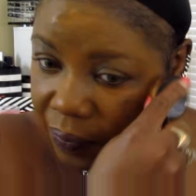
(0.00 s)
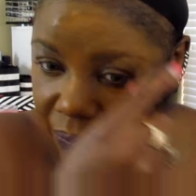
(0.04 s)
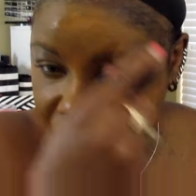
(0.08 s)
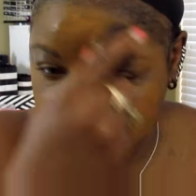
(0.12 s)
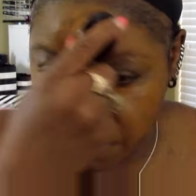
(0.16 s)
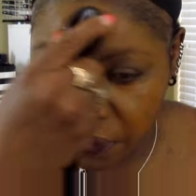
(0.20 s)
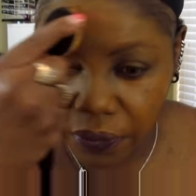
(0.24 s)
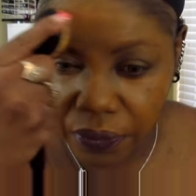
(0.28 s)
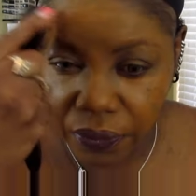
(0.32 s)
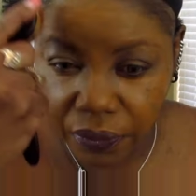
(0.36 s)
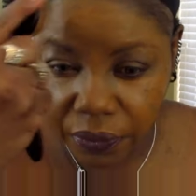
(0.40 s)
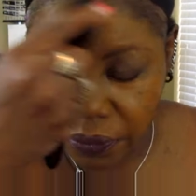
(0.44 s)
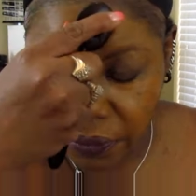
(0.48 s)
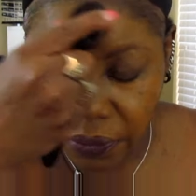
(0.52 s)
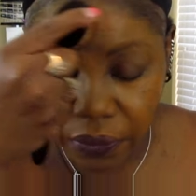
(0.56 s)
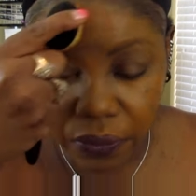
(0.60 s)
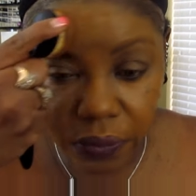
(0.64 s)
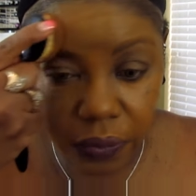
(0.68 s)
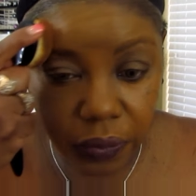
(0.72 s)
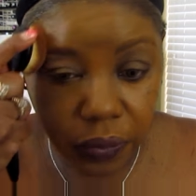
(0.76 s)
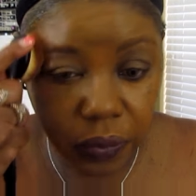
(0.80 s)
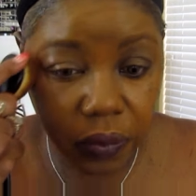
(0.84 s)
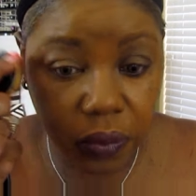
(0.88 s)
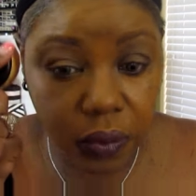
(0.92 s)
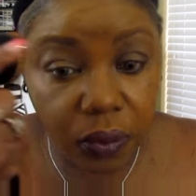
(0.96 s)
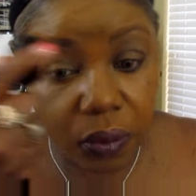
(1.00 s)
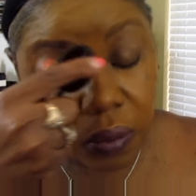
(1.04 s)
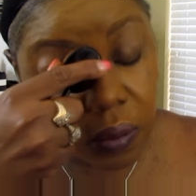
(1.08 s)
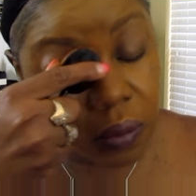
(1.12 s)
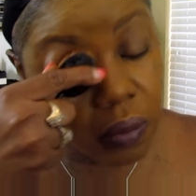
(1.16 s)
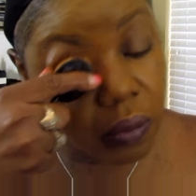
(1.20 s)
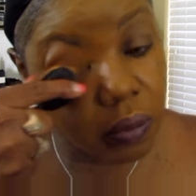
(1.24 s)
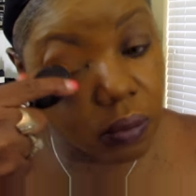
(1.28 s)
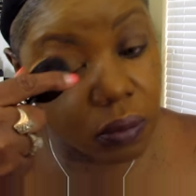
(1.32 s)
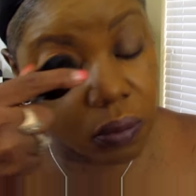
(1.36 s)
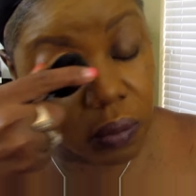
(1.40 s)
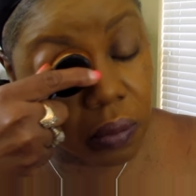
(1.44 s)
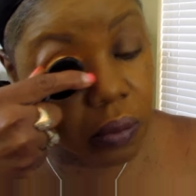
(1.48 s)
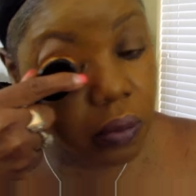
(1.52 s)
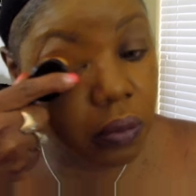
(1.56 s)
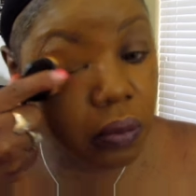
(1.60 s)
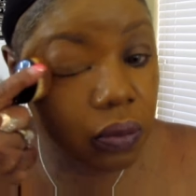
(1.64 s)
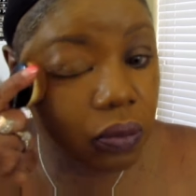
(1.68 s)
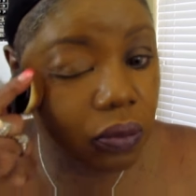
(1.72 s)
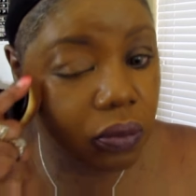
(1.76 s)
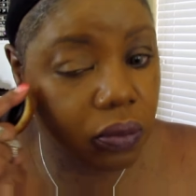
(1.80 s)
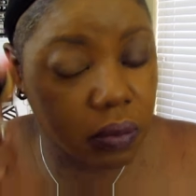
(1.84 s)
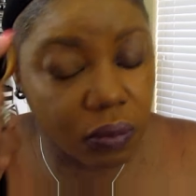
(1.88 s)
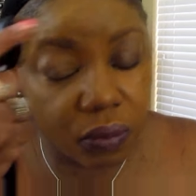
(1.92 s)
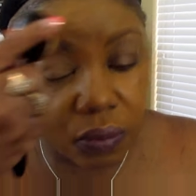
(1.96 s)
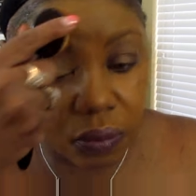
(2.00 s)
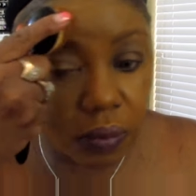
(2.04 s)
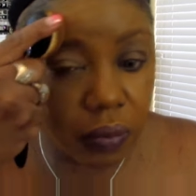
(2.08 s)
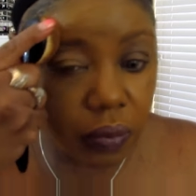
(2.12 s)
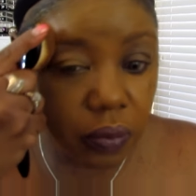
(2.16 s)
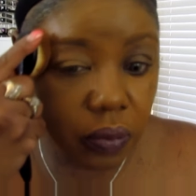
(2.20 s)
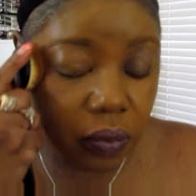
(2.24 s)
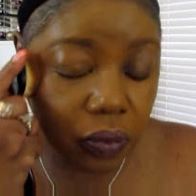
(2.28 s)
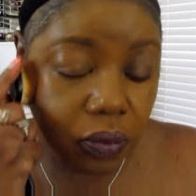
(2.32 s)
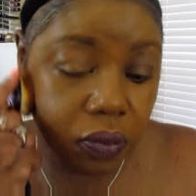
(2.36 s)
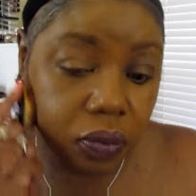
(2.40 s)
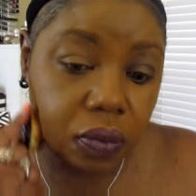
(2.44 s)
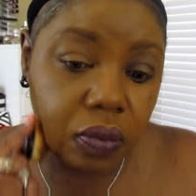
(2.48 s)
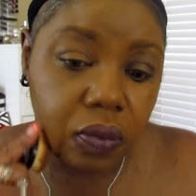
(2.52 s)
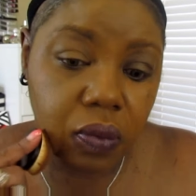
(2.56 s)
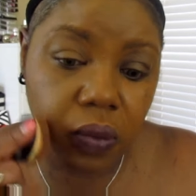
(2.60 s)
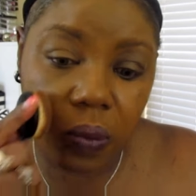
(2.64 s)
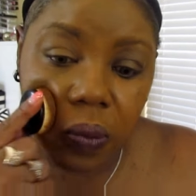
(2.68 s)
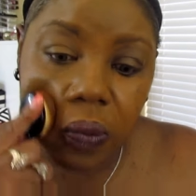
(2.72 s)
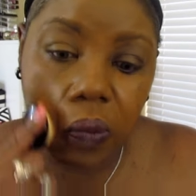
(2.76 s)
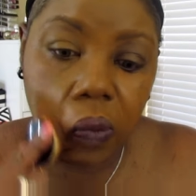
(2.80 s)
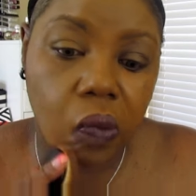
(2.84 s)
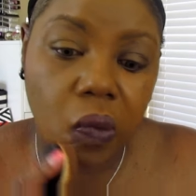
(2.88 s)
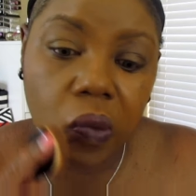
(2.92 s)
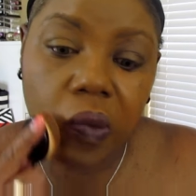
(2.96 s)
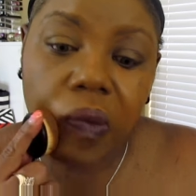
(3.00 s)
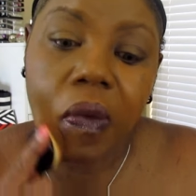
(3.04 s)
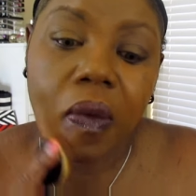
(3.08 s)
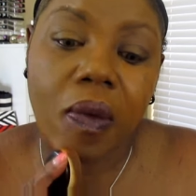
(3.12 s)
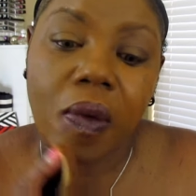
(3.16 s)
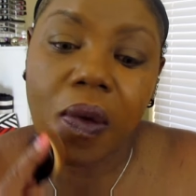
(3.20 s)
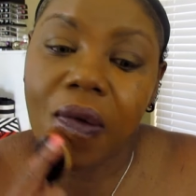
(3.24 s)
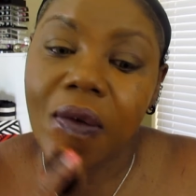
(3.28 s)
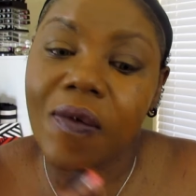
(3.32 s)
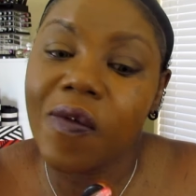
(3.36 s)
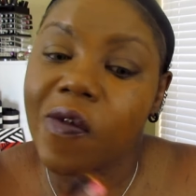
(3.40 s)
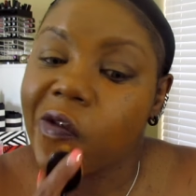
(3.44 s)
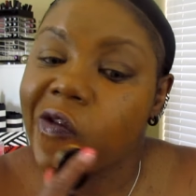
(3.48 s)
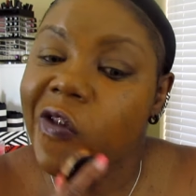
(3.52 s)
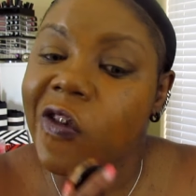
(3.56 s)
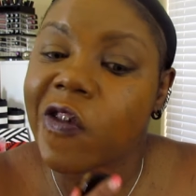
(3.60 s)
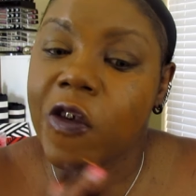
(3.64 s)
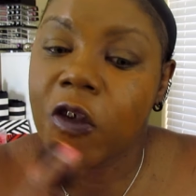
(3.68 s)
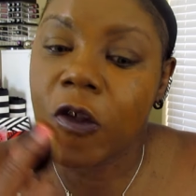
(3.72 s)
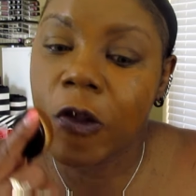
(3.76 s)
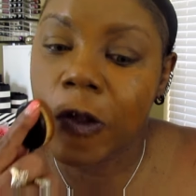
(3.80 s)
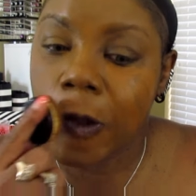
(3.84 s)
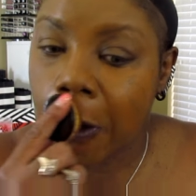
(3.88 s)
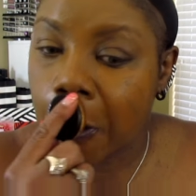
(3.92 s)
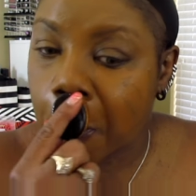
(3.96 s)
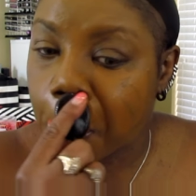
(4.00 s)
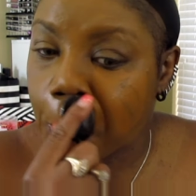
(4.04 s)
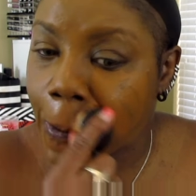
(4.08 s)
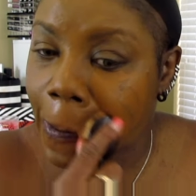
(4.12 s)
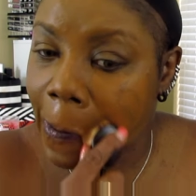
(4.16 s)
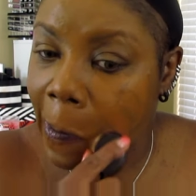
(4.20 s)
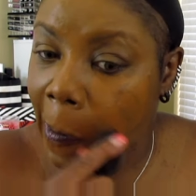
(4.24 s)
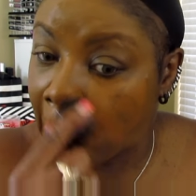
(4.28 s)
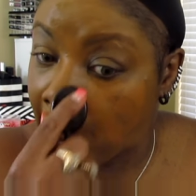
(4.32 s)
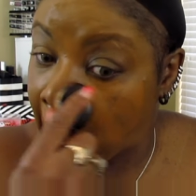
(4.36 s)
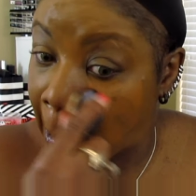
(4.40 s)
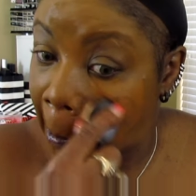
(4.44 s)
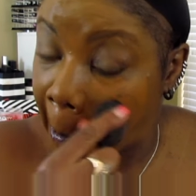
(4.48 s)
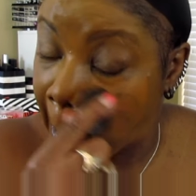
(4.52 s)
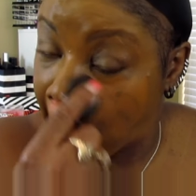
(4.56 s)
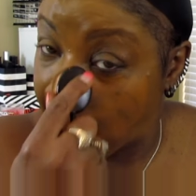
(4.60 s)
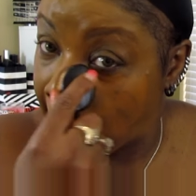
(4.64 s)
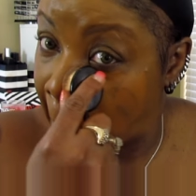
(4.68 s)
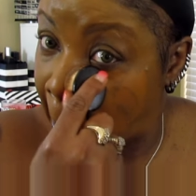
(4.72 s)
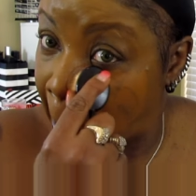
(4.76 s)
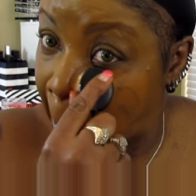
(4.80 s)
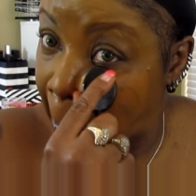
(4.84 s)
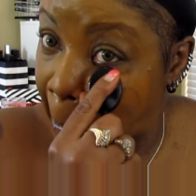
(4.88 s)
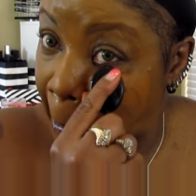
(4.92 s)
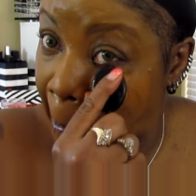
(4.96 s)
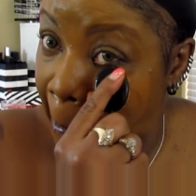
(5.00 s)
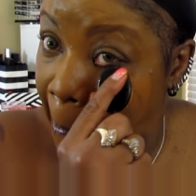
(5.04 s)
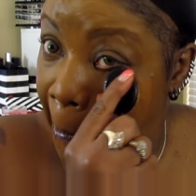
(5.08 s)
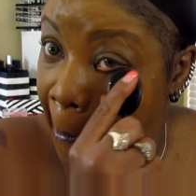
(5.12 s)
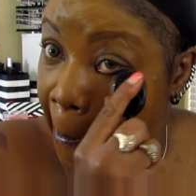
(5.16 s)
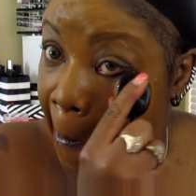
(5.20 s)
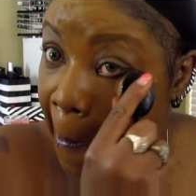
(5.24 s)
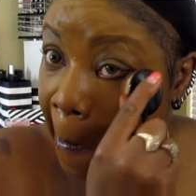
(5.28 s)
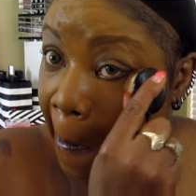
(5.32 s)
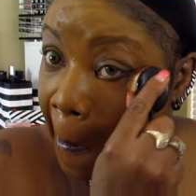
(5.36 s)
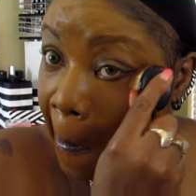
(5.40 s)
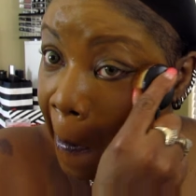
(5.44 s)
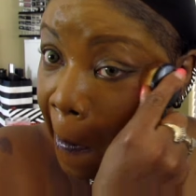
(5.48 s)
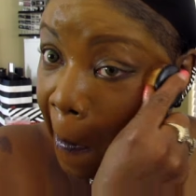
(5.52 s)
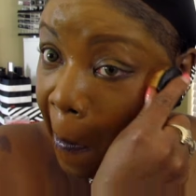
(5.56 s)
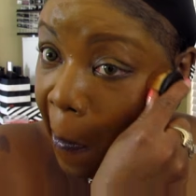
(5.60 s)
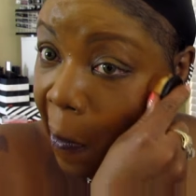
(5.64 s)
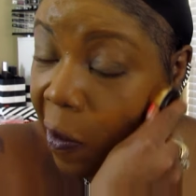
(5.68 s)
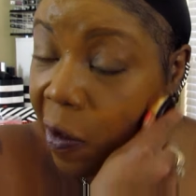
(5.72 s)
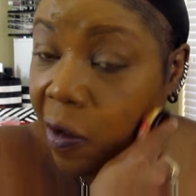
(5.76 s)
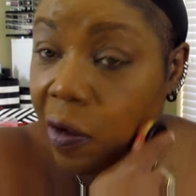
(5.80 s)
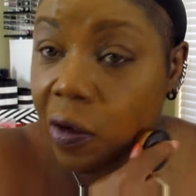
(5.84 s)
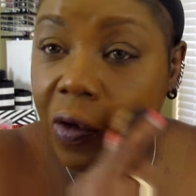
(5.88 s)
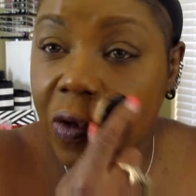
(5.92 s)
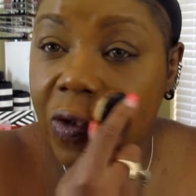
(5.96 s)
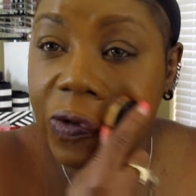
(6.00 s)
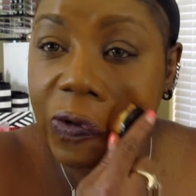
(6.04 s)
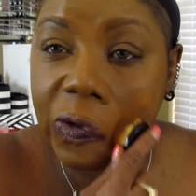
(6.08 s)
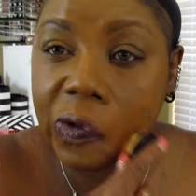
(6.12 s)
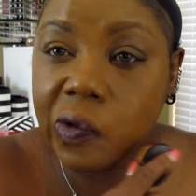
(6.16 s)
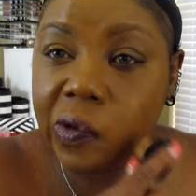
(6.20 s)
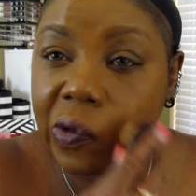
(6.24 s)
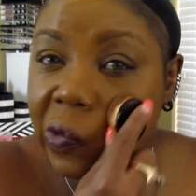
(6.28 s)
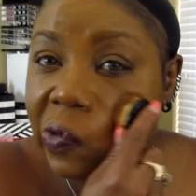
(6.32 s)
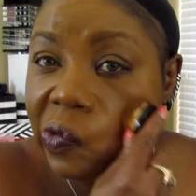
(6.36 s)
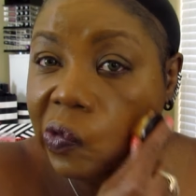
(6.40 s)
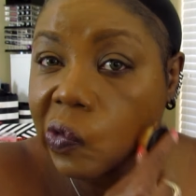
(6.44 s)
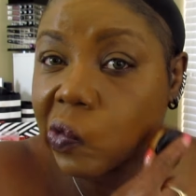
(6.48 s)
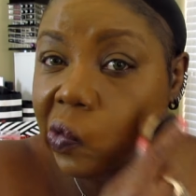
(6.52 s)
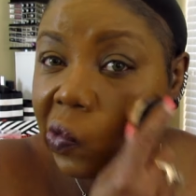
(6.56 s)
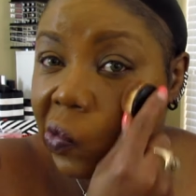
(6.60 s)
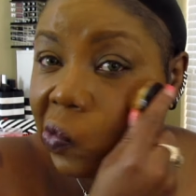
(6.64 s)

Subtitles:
(no one is talking)